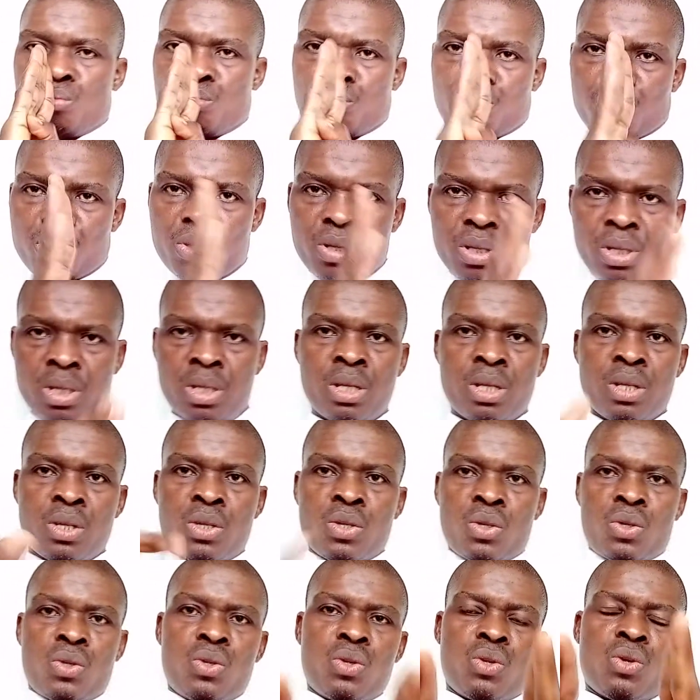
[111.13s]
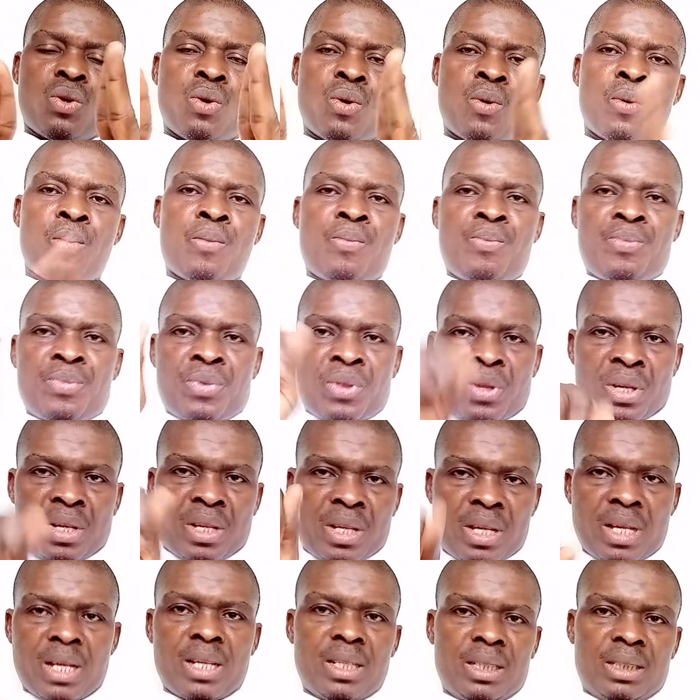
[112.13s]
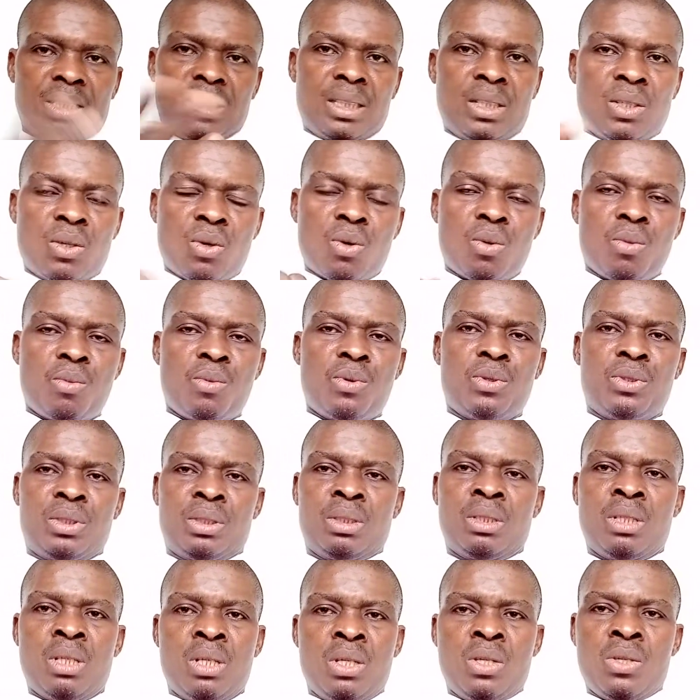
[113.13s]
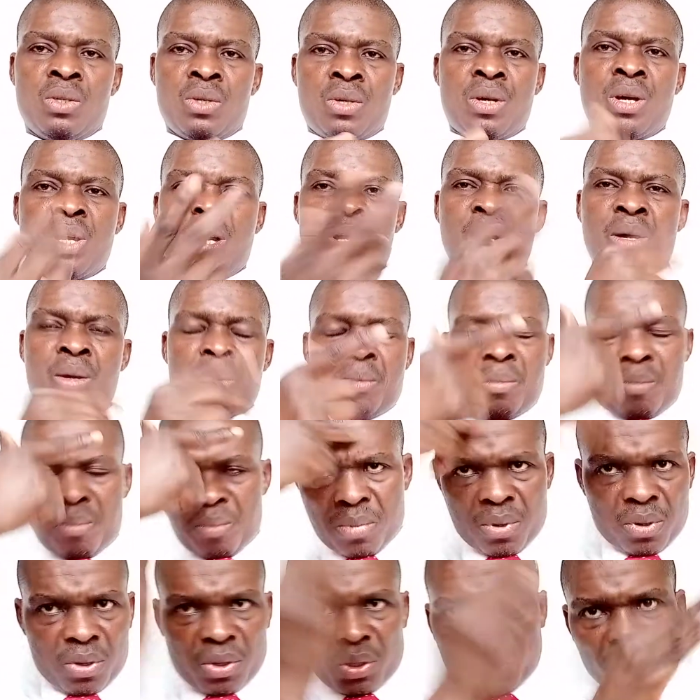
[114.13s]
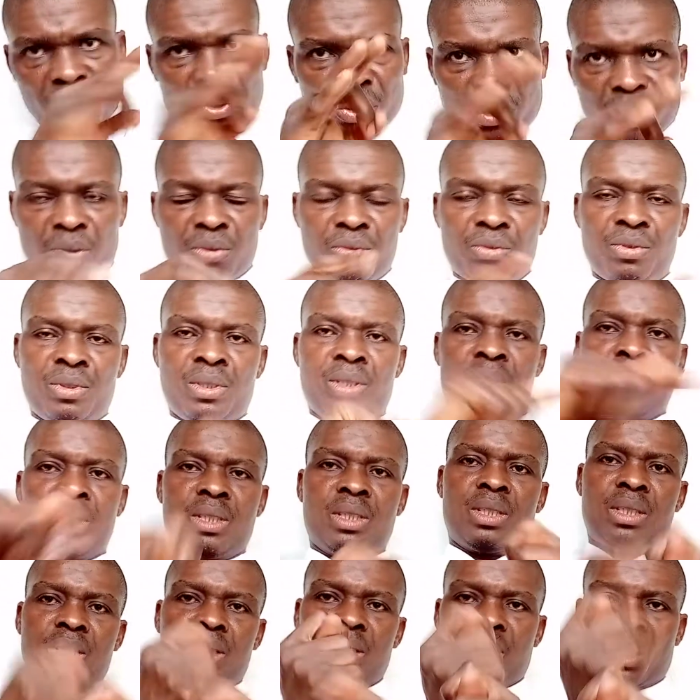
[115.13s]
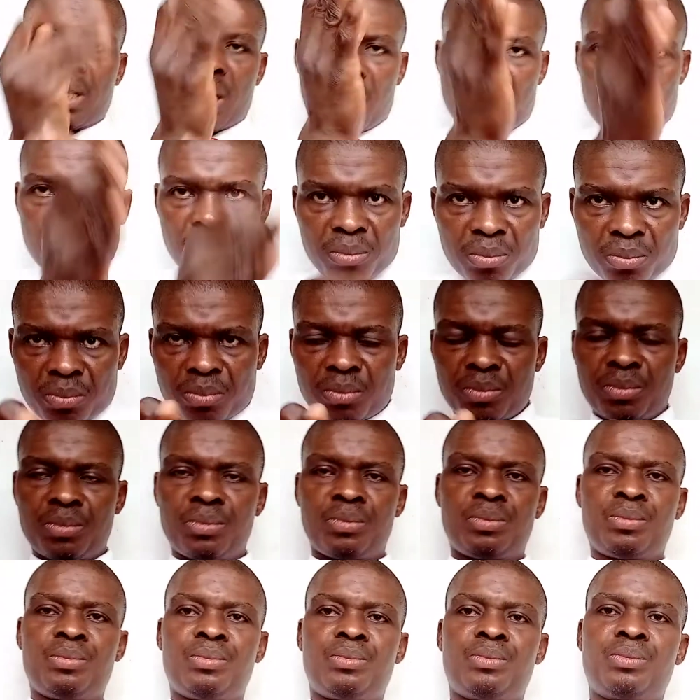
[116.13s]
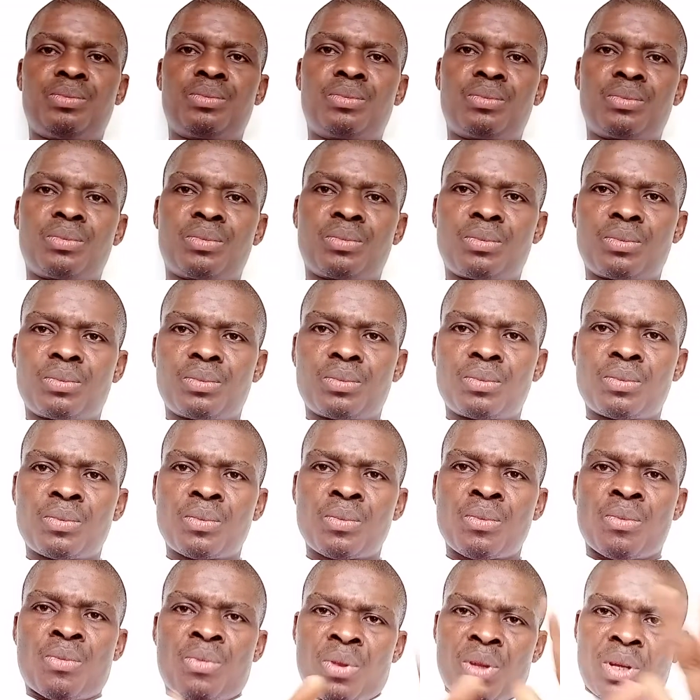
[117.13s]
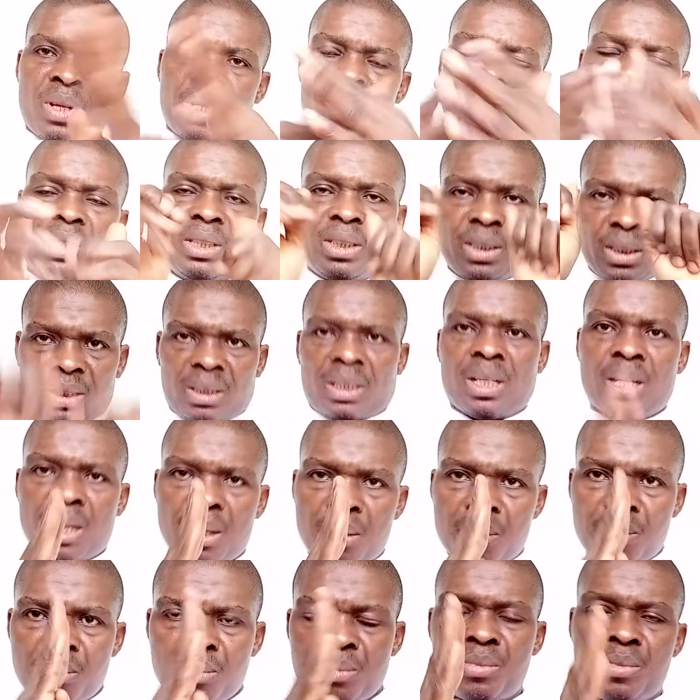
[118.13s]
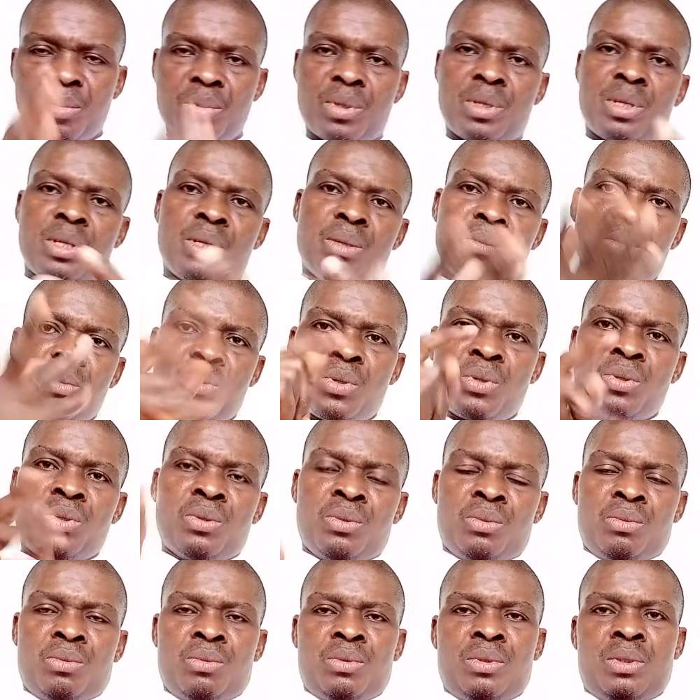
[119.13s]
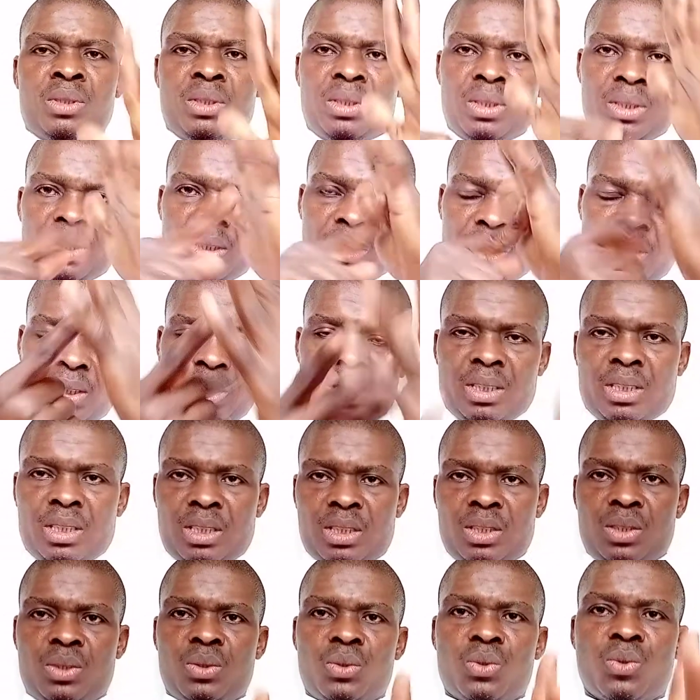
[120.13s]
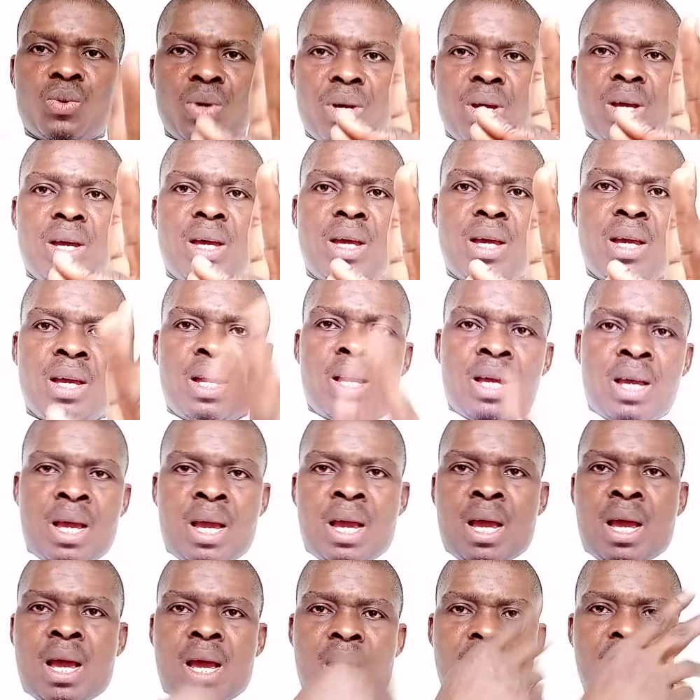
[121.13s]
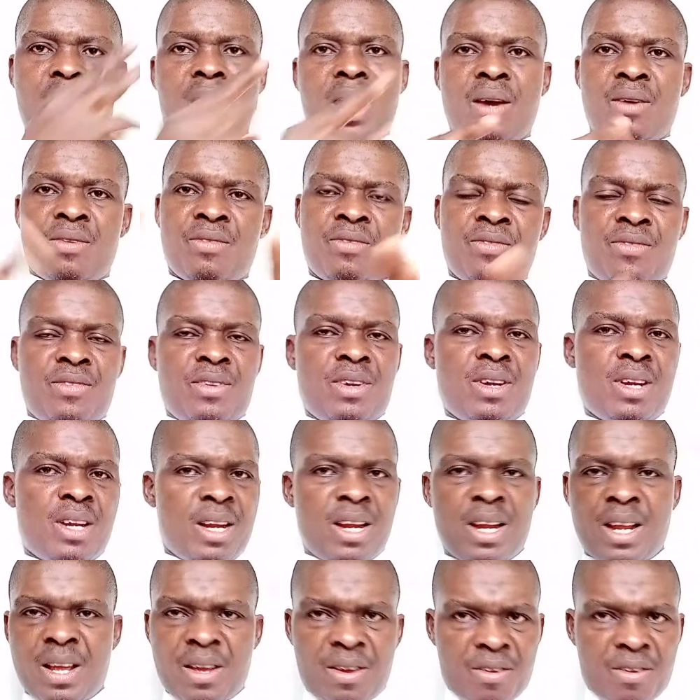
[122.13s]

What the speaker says: yet also somewhat nervous because of the type of people who go there. This can be improved this way. I had never been to a horse race.